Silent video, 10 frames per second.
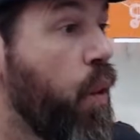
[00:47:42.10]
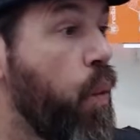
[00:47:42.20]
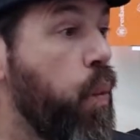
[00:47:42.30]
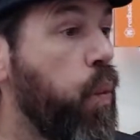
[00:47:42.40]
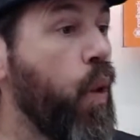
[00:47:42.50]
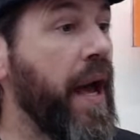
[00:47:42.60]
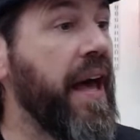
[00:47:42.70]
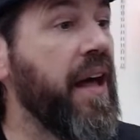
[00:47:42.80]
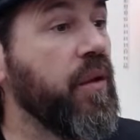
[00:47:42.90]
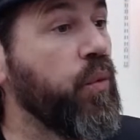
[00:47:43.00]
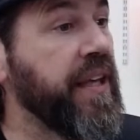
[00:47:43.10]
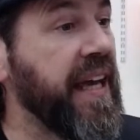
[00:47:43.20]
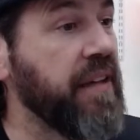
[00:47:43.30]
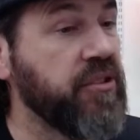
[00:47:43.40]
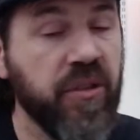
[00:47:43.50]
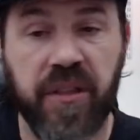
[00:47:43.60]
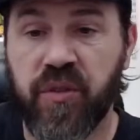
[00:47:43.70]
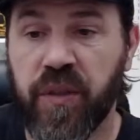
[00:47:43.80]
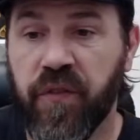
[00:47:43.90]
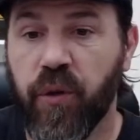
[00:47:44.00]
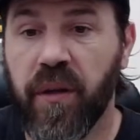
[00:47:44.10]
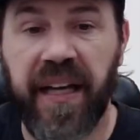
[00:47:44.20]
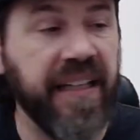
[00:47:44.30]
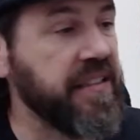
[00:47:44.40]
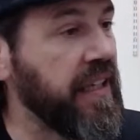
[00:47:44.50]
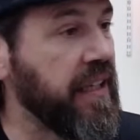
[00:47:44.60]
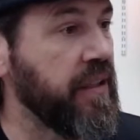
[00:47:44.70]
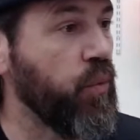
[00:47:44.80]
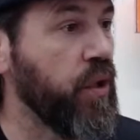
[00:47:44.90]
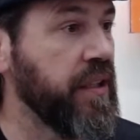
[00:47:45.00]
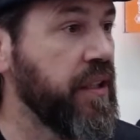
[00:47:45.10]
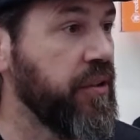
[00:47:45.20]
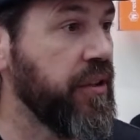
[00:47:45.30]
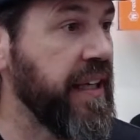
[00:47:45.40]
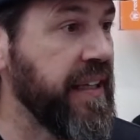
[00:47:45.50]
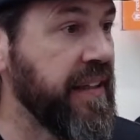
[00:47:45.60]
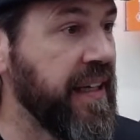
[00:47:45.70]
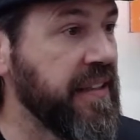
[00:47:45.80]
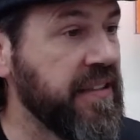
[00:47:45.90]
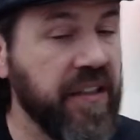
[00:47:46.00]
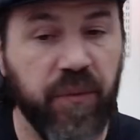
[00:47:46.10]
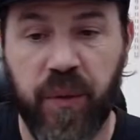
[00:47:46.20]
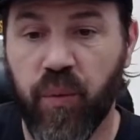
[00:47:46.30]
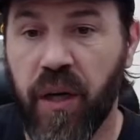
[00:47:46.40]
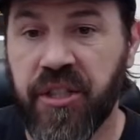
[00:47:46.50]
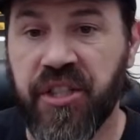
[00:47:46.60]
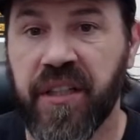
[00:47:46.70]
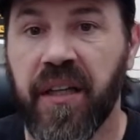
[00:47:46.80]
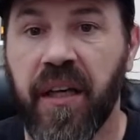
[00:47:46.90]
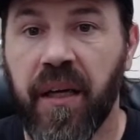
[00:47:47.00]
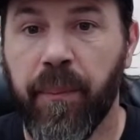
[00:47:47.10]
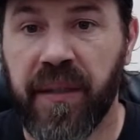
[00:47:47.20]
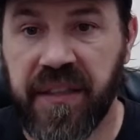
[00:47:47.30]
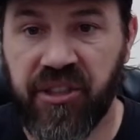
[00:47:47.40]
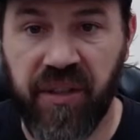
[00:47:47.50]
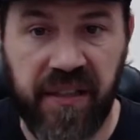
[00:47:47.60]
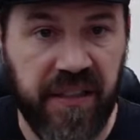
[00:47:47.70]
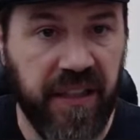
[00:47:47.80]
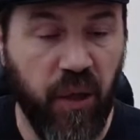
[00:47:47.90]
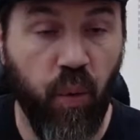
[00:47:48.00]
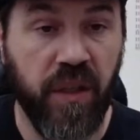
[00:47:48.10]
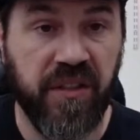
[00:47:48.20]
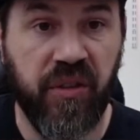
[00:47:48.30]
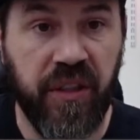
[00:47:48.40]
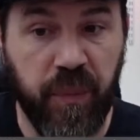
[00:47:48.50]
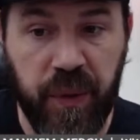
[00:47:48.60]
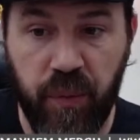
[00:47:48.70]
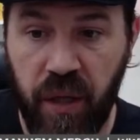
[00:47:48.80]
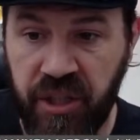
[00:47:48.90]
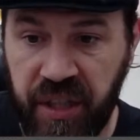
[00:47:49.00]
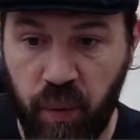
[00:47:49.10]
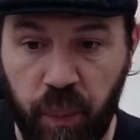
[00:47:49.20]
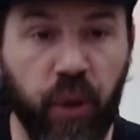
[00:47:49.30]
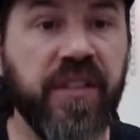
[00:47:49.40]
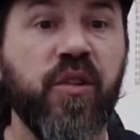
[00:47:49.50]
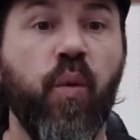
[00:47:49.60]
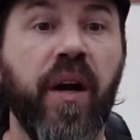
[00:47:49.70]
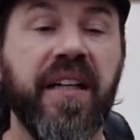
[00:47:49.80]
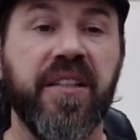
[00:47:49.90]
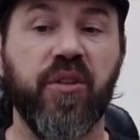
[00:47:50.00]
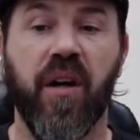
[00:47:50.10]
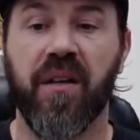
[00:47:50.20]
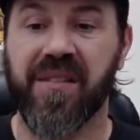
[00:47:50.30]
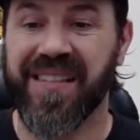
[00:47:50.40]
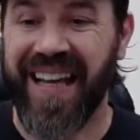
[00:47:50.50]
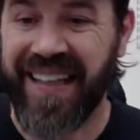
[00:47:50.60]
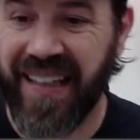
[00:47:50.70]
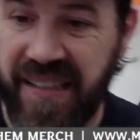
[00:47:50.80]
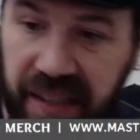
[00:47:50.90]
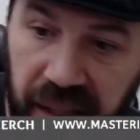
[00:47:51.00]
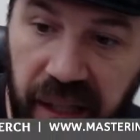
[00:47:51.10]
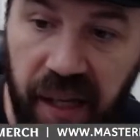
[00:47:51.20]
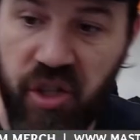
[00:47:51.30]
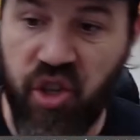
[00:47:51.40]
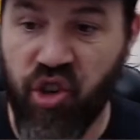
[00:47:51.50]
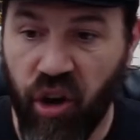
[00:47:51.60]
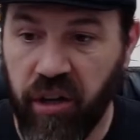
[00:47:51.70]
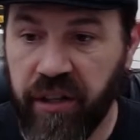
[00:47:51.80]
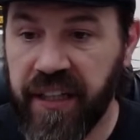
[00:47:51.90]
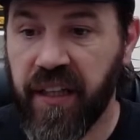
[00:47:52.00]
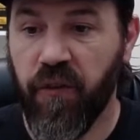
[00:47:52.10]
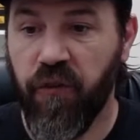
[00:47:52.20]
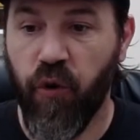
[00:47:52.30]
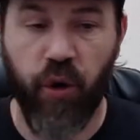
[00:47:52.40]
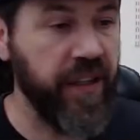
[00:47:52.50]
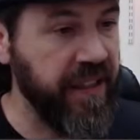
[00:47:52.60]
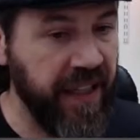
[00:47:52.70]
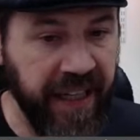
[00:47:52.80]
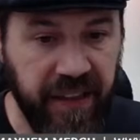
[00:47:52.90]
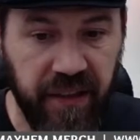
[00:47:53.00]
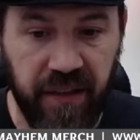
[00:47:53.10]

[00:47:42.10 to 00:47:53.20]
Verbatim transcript: Well, we have 224 likes and 197 people watching, but d tran said there was 200 people watching at one point. So we're going to do our second drawing for the night.